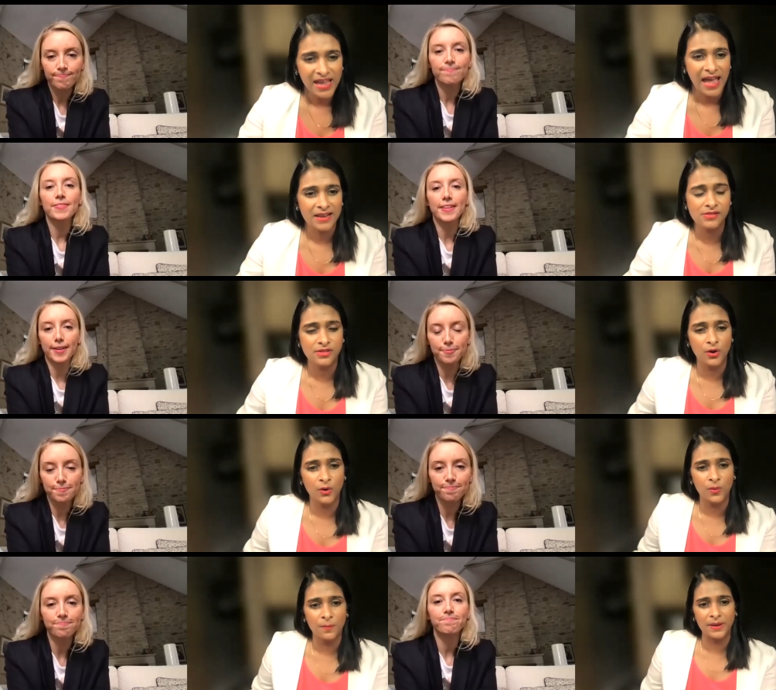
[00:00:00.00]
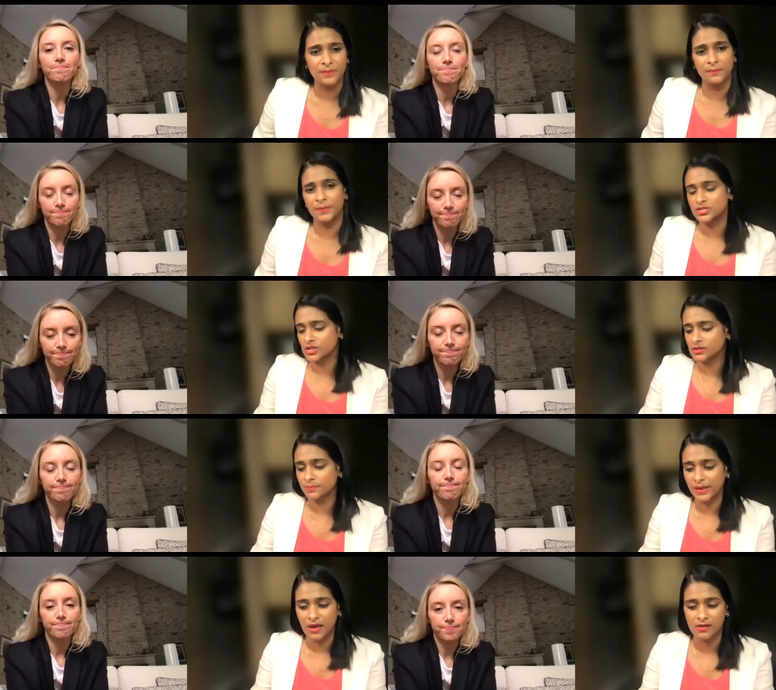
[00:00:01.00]
Speaker 1: Yeah. And so, but but just
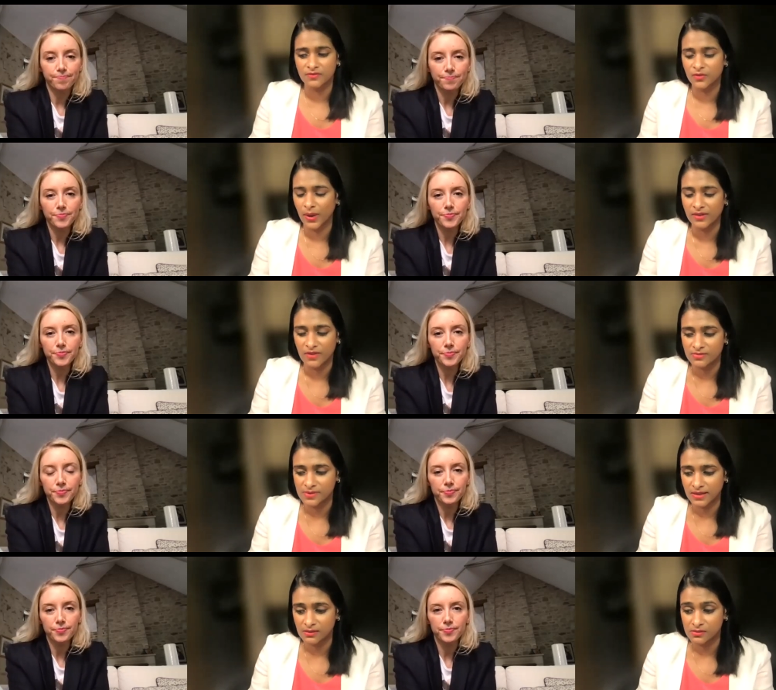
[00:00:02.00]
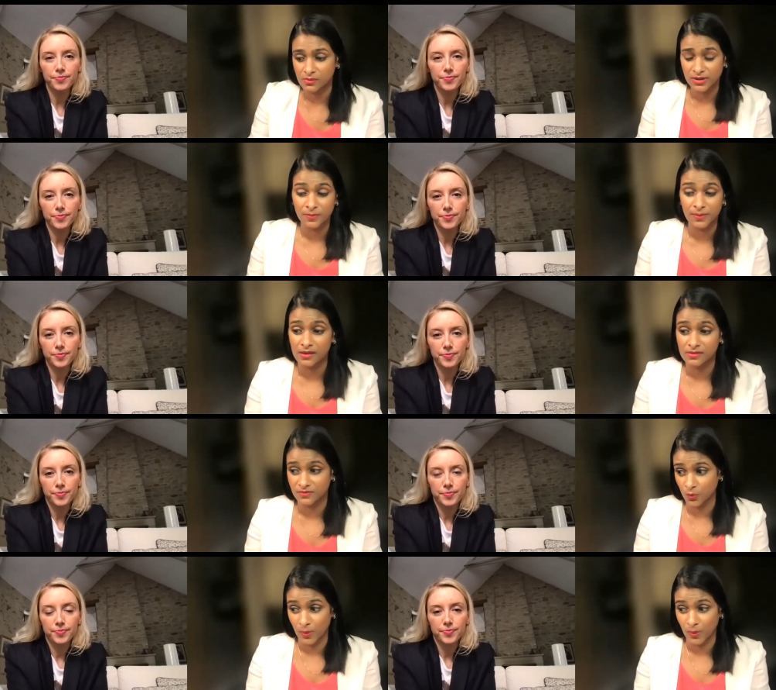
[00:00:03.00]
because of the way investment cycles work and because of
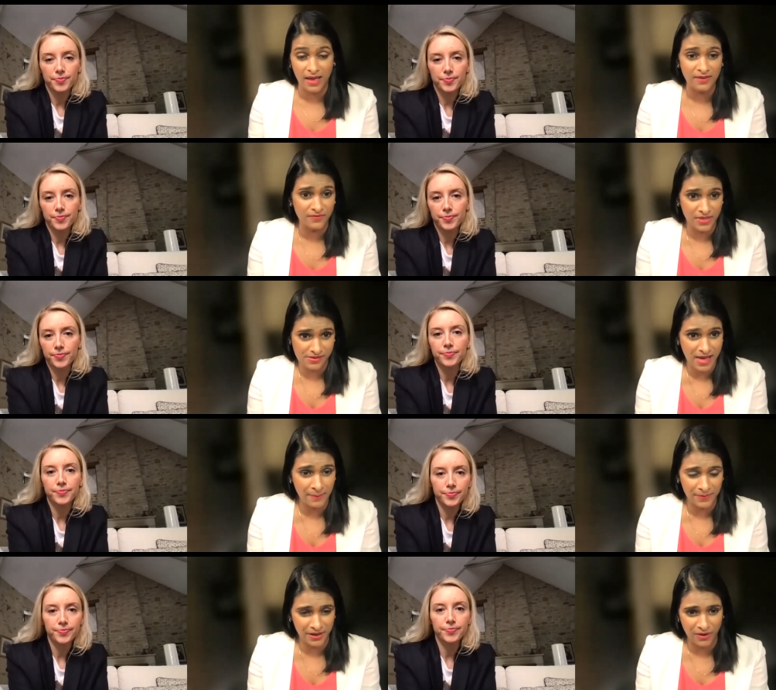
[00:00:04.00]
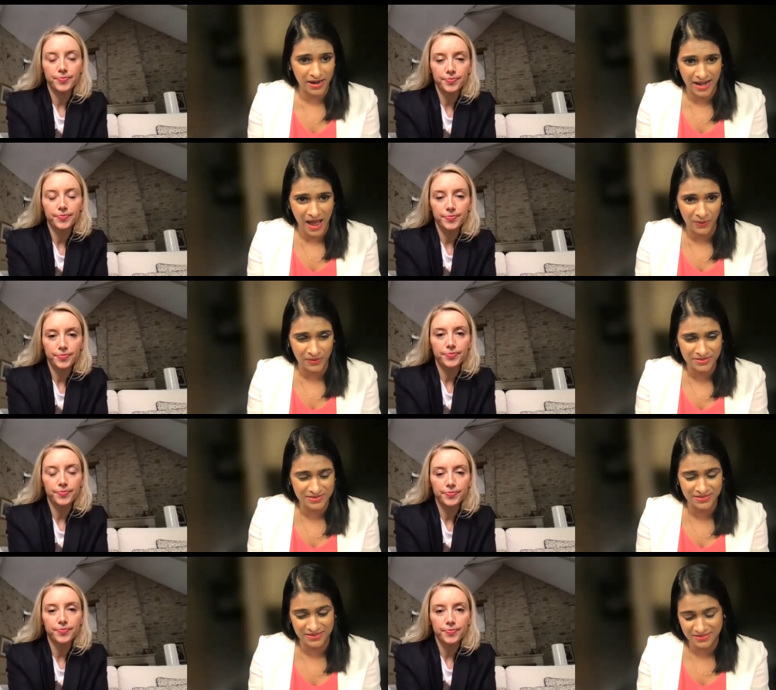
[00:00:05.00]
the way life that's happening right now is
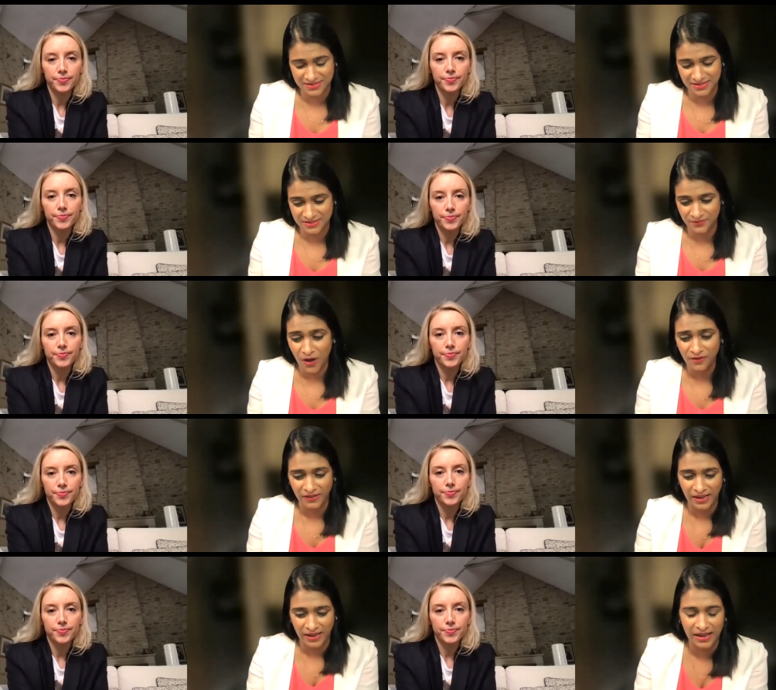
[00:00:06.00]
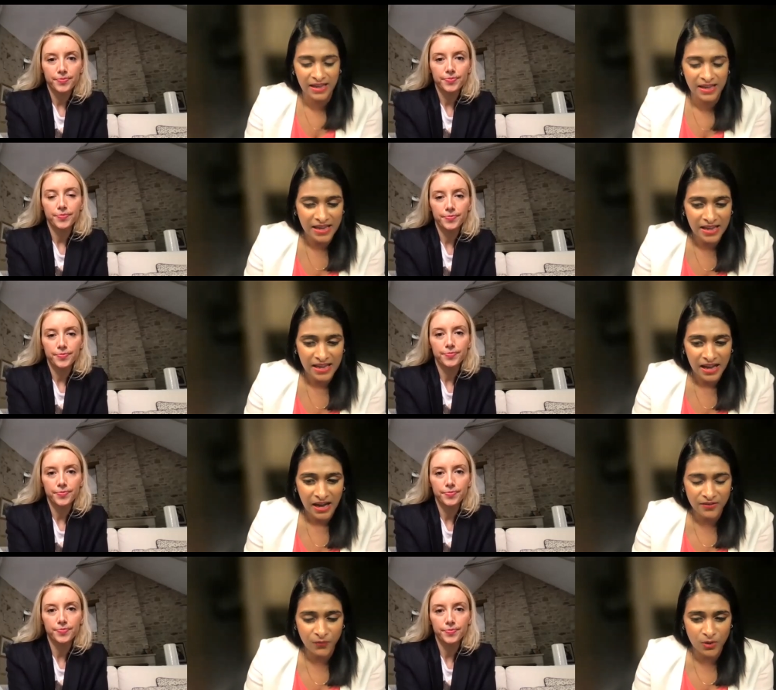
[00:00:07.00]
is, is evolving,
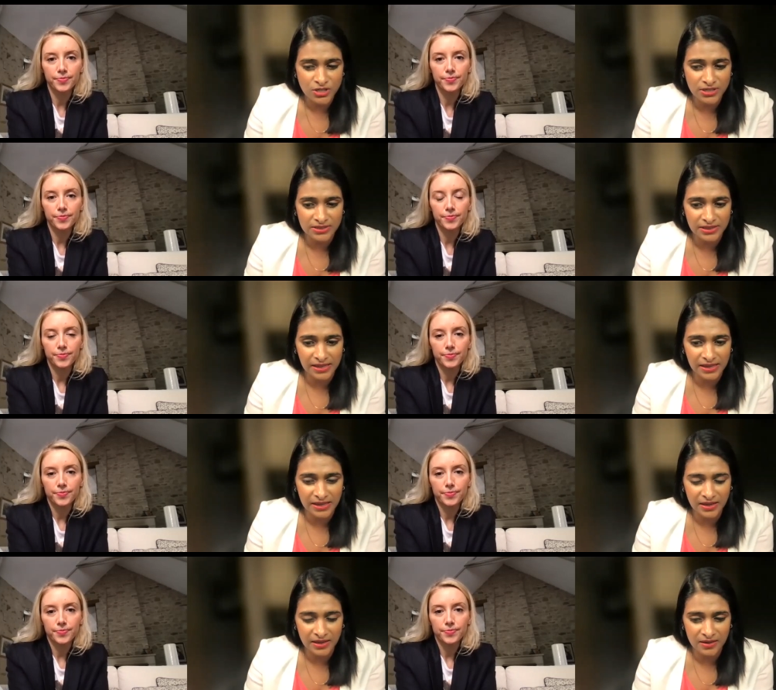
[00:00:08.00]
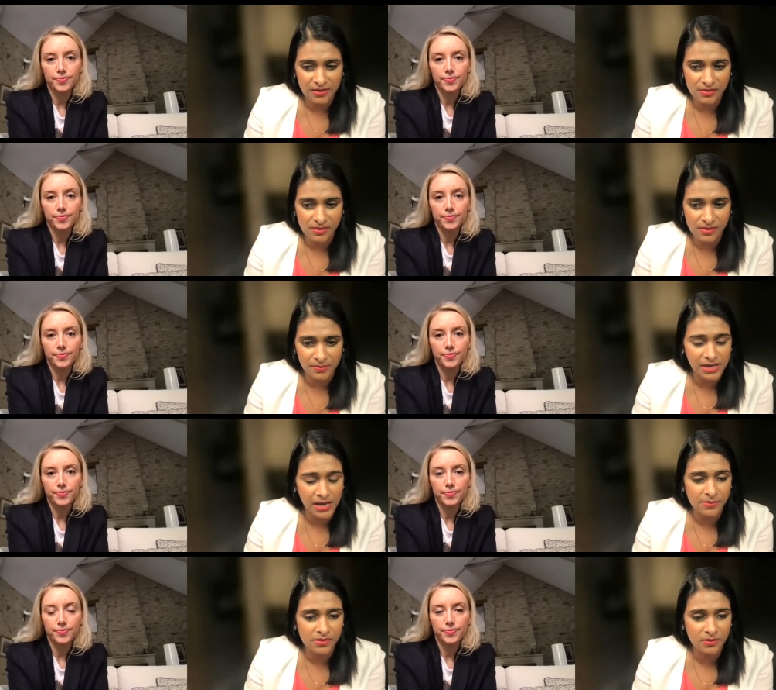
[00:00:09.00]
unfortunately,
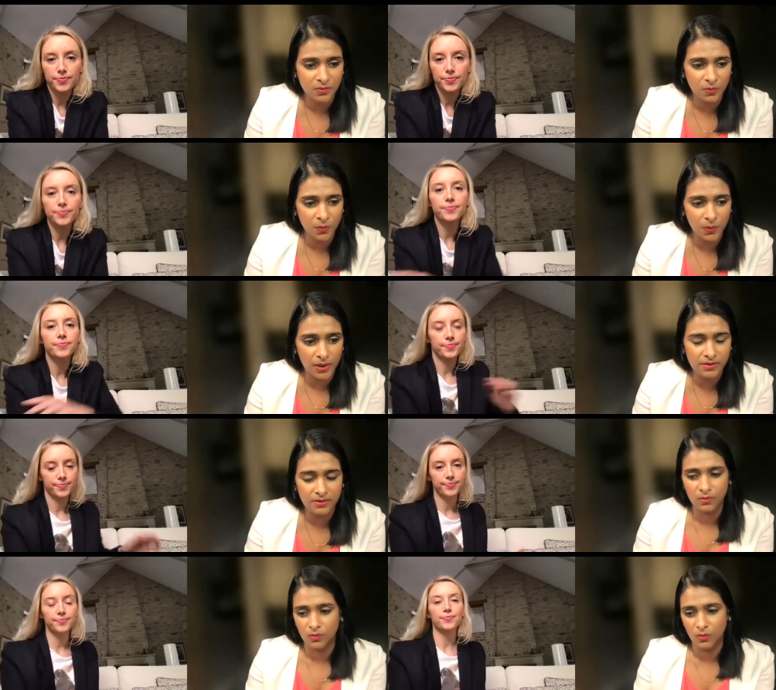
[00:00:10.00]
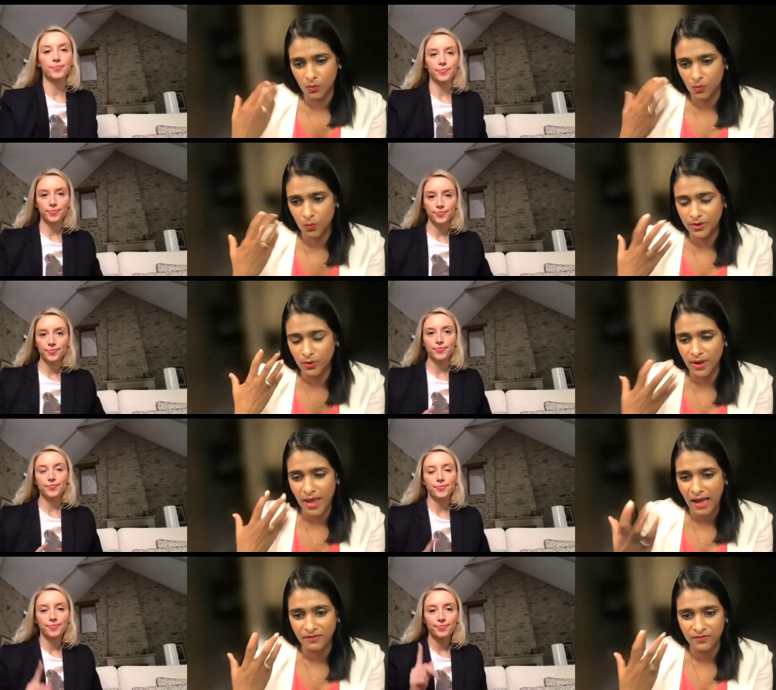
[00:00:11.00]
sometimes it, it, we don't
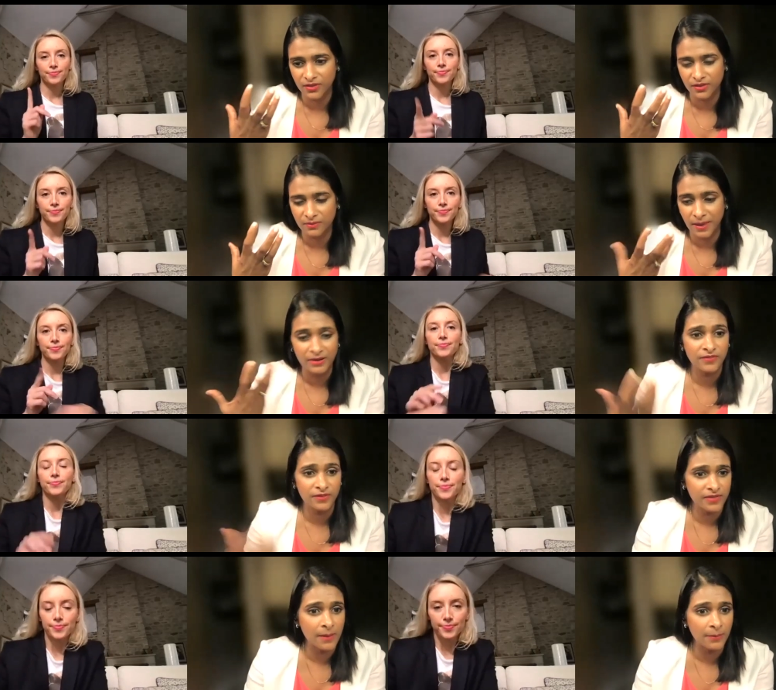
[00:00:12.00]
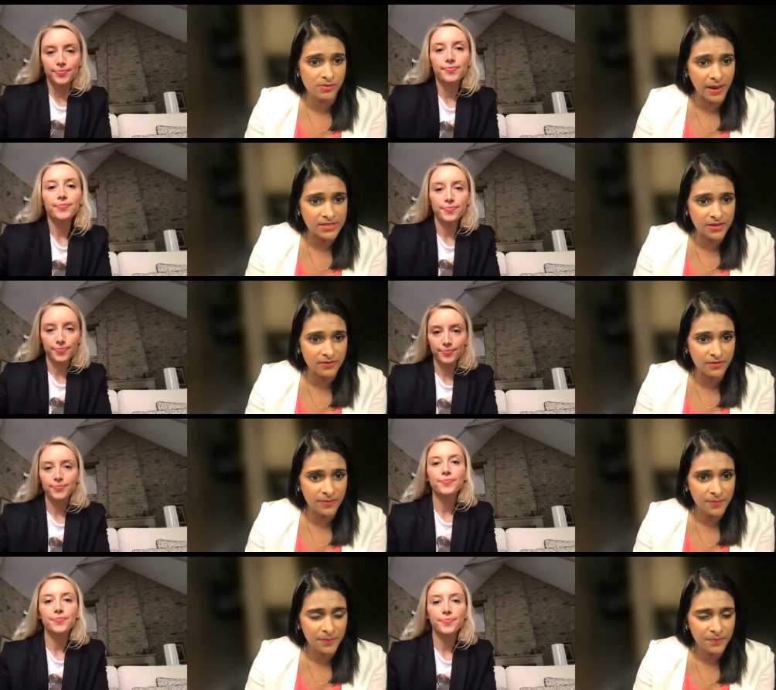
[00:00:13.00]
have the benefit of that perspective.
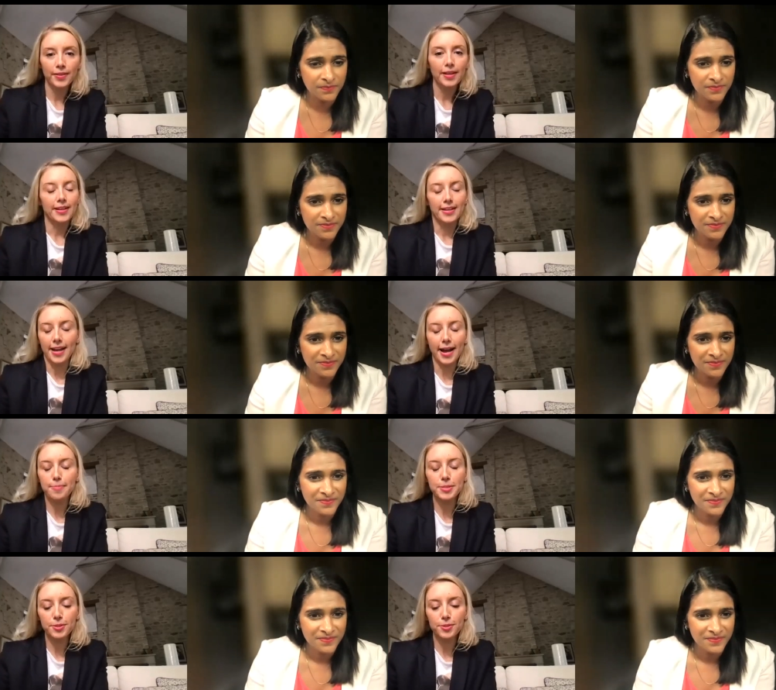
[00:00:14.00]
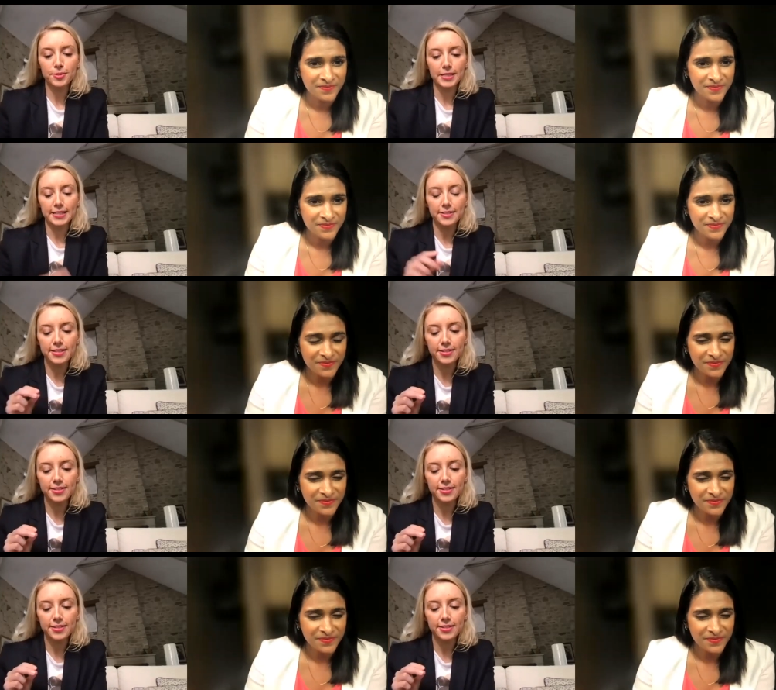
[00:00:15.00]
Speaker 2: Absolutely. And there, there's